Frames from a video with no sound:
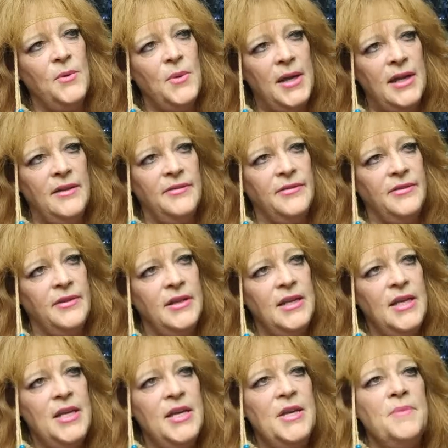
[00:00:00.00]
with.
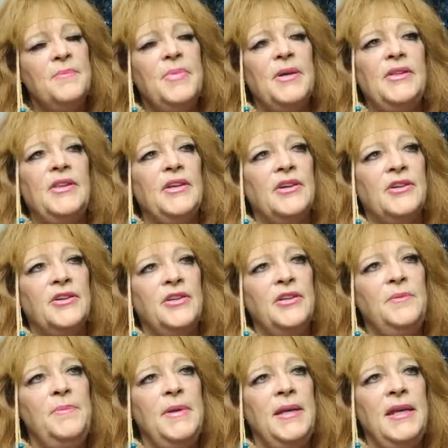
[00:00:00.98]
But there
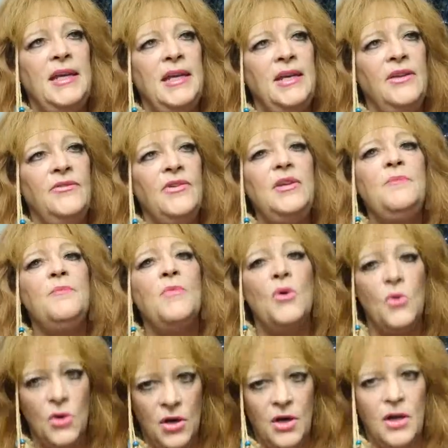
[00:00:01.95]
could be even
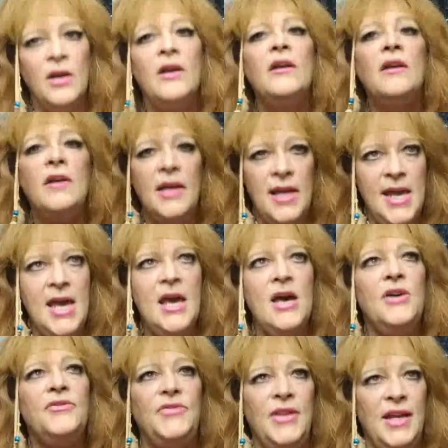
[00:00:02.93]
more
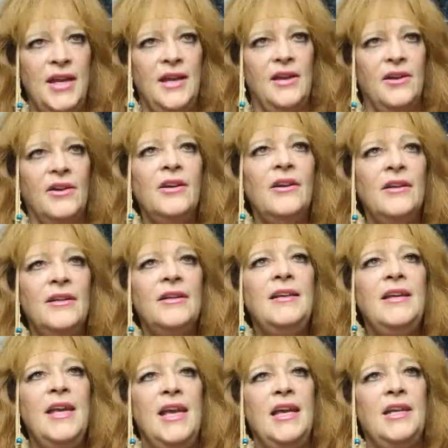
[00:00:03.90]
out there,
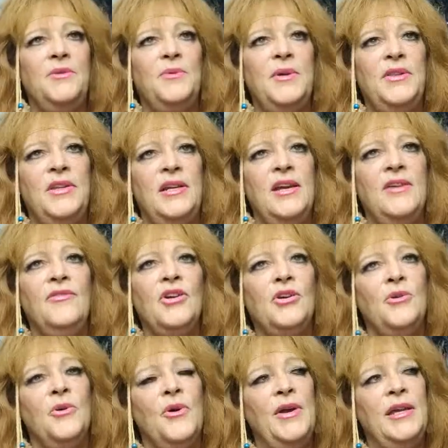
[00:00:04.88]
and with an ever
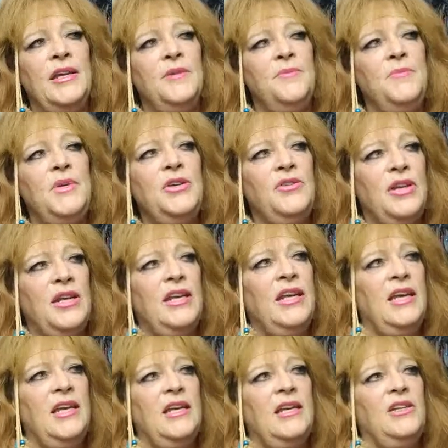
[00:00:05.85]
growing
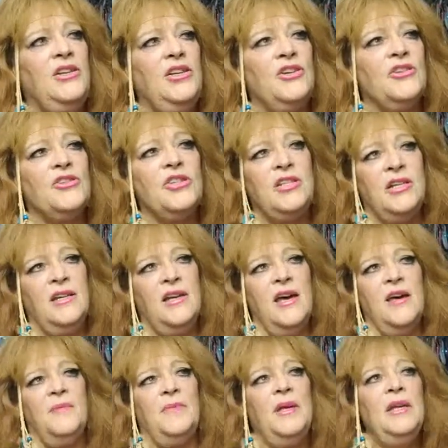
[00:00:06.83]
community in years to
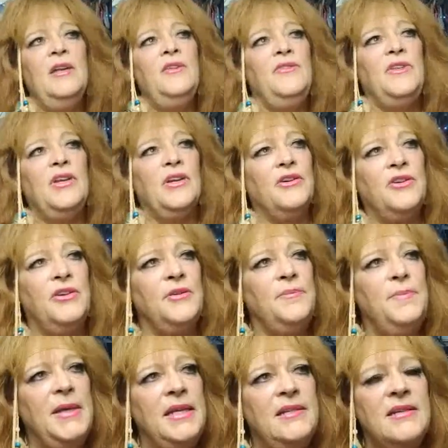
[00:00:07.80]
come, there
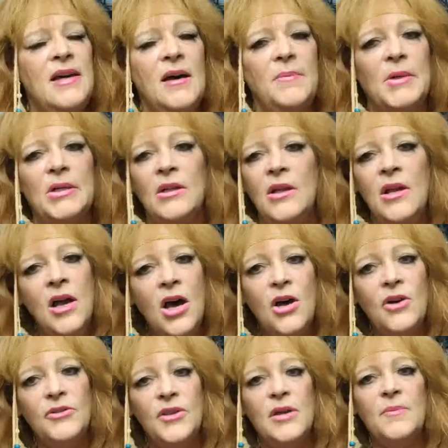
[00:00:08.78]
could be double.
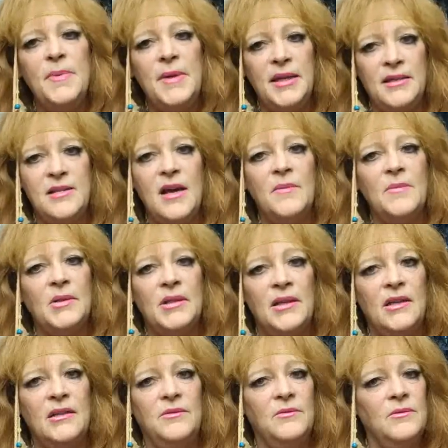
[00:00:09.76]
Oh, there'll be double
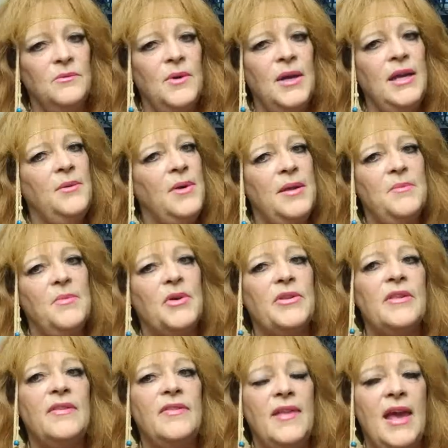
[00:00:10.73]
and way, way more
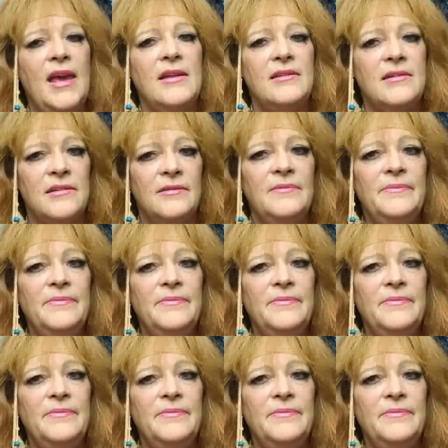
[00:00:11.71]
than that.